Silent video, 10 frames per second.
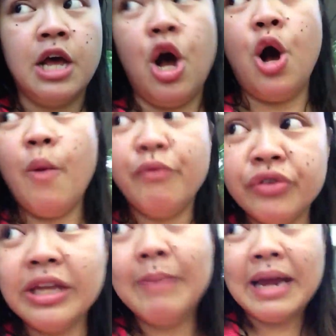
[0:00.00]

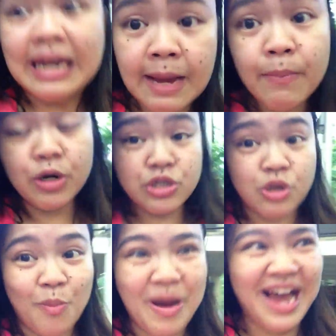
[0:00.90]
Hopefully my neighbors
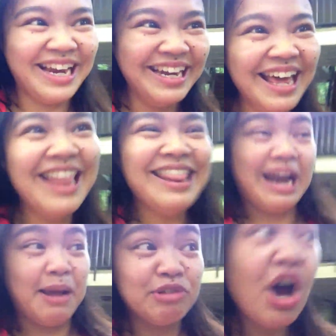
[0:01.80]
don't mind that
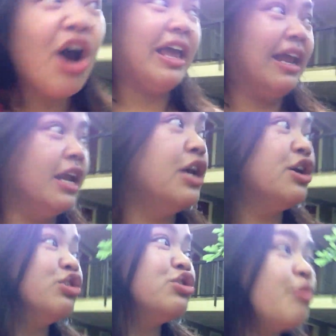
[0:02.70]
I'm talking
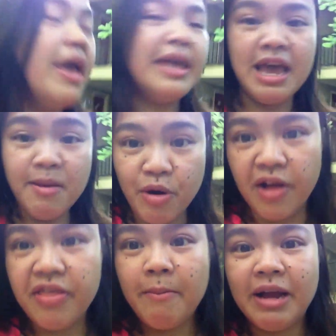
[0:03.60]
to a
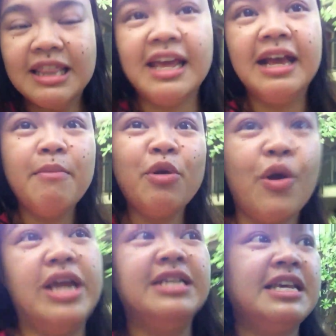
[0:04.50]
camera. They might think I'm
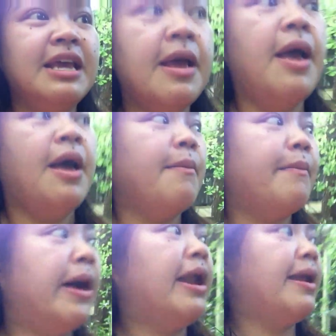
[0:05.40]
crazy,
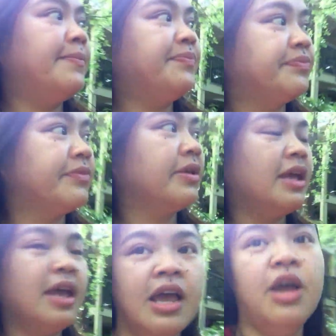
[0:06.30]
but I'm
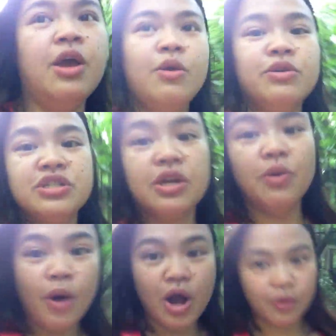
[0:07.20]
just gonna
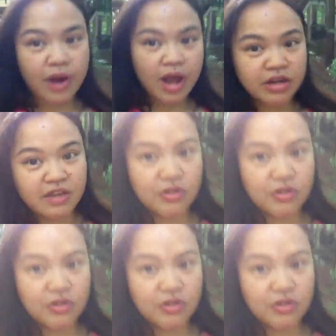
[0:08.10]
walk around, give